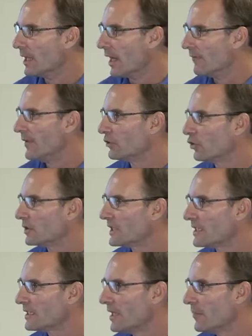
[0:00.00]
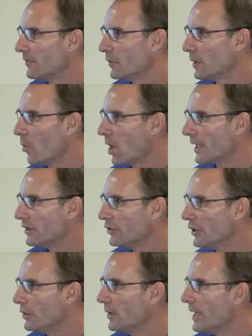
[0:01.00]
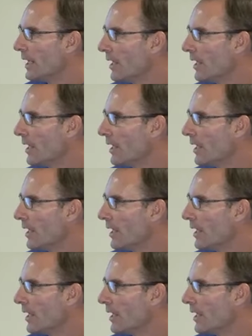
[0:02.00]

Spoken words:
official system if we wanted to.